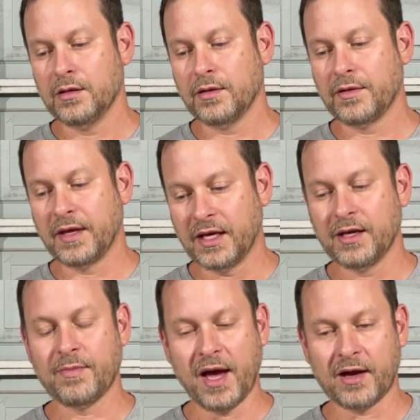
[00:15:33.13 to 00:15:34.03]

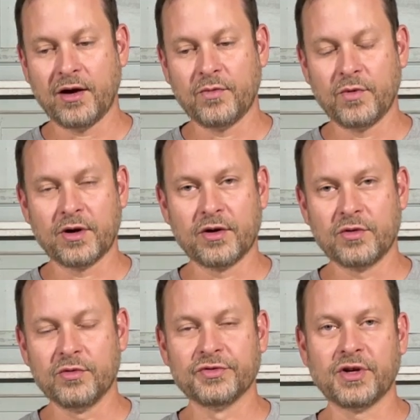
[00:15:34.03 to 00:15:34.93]
thinking back on what our
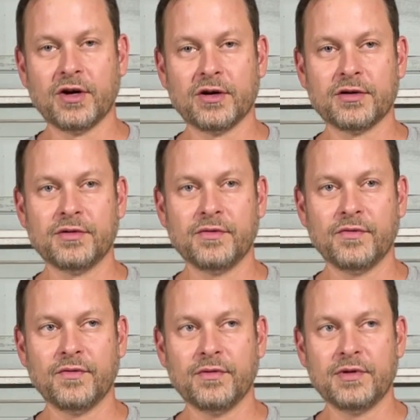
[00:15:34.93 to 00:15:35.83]
goals are.
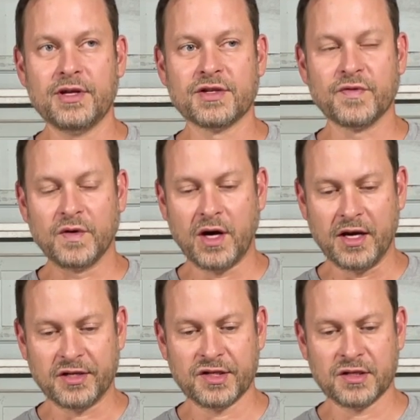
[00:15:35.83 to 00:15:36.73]
It's for
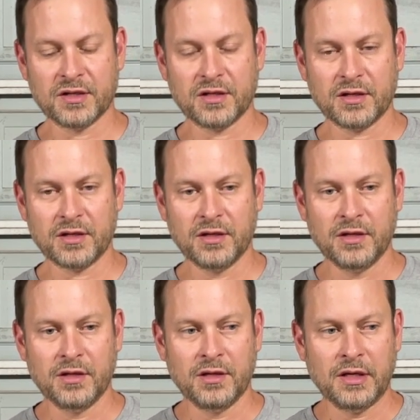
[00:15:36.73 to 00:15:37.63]
us
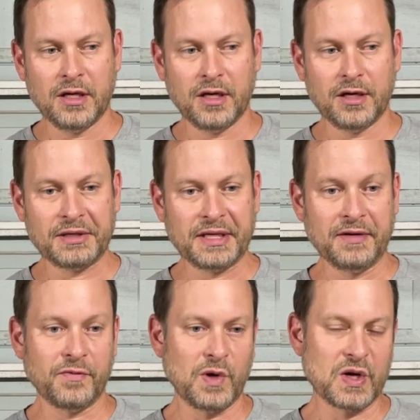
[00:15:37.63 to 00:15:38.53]

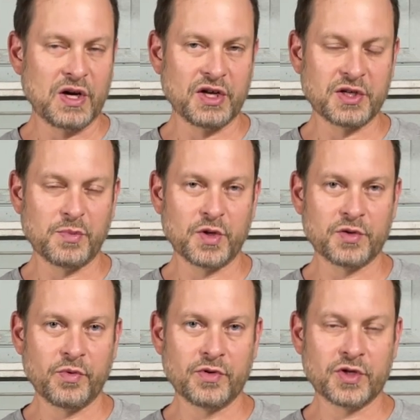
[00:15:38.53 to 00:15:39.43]
and for our customers.
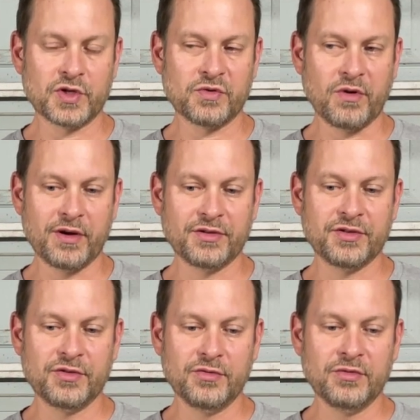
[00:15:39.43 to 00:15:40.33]
We're just trying
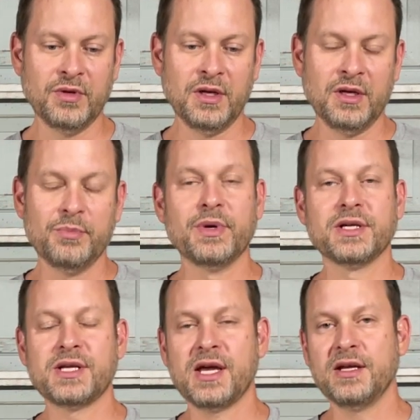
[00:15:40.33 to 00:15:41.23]
to
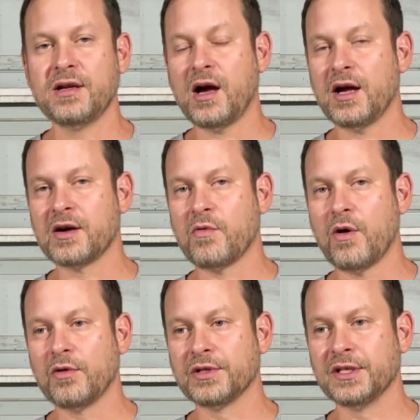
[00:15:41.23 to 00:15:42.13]
maintain high
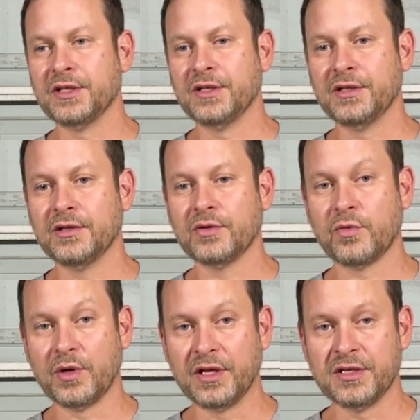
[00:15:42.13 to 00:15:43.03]
quality
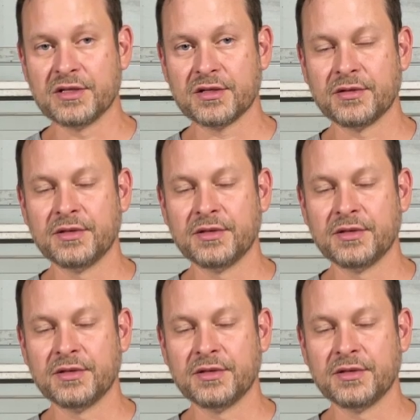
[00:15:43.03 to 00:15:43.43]
queens,